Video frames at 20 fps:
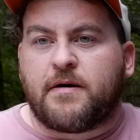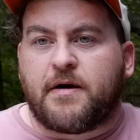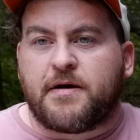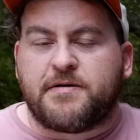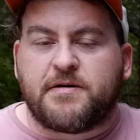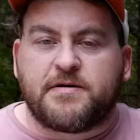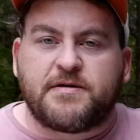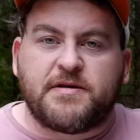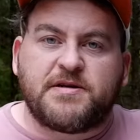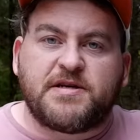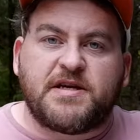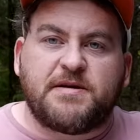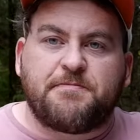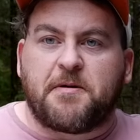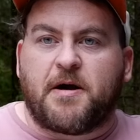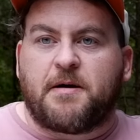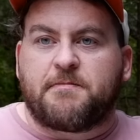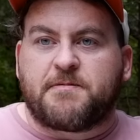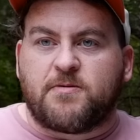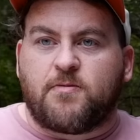I took the
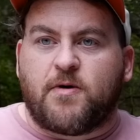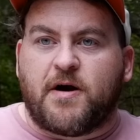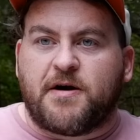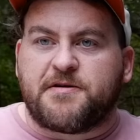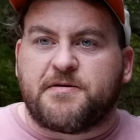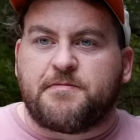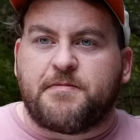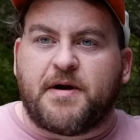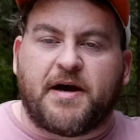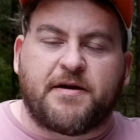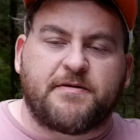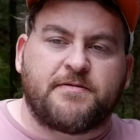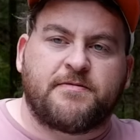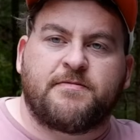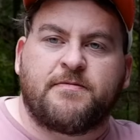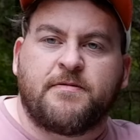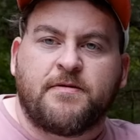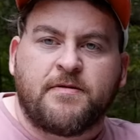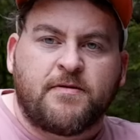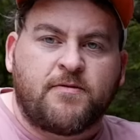Jeep up to Wilder Mountain.